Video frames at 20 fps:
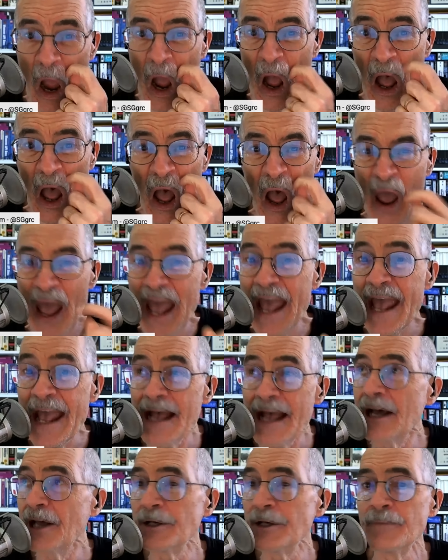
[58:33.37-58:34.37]
Uh,
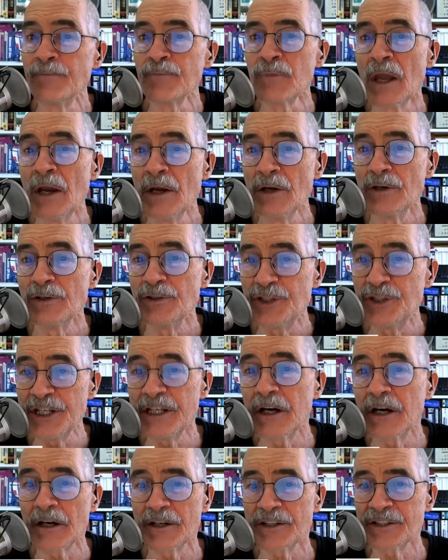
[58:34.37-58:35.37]
and
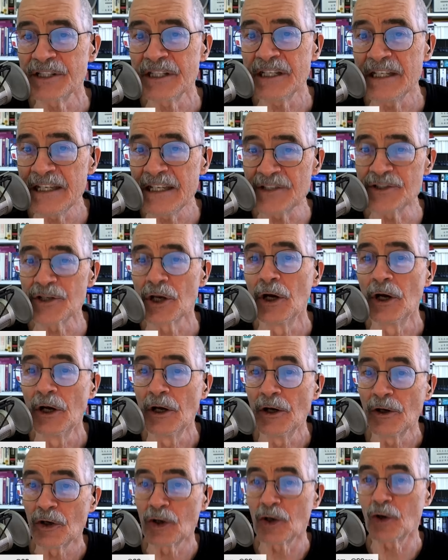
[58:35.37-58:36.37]
G R C's
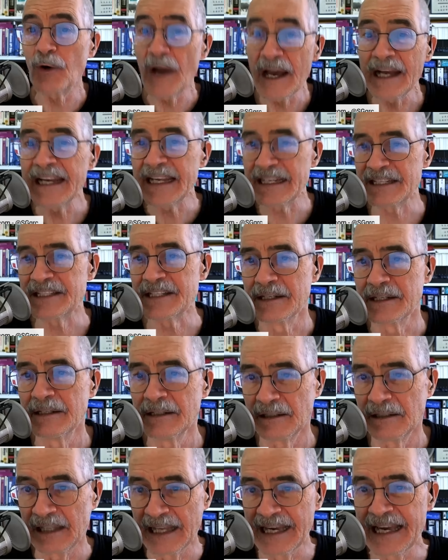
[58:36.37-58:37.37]
credit
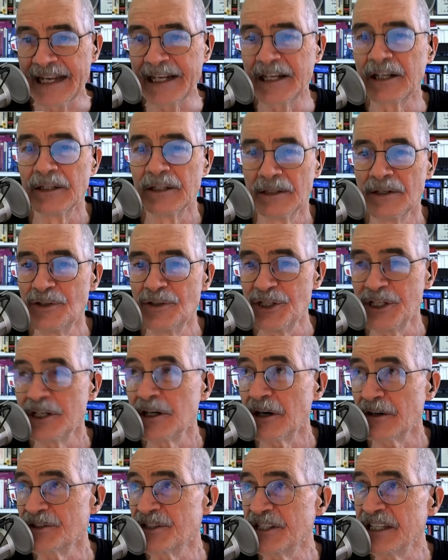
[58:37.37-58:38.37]
link, G
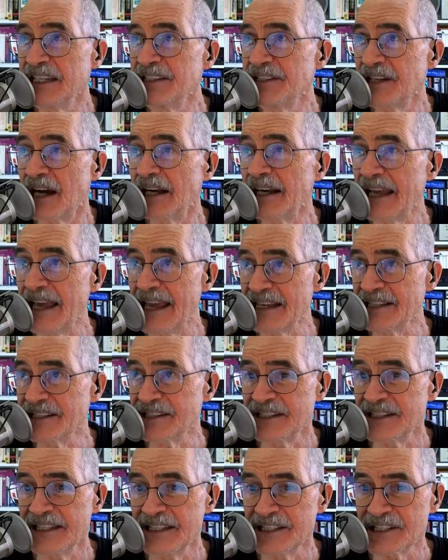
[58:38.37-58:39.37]
R C dot S
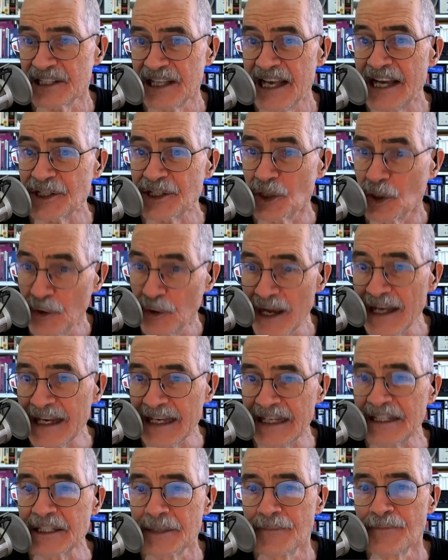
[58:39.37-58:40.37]
C slash
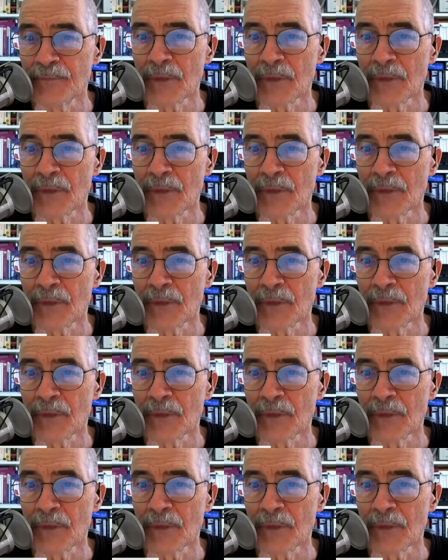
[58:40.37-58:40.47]
credit,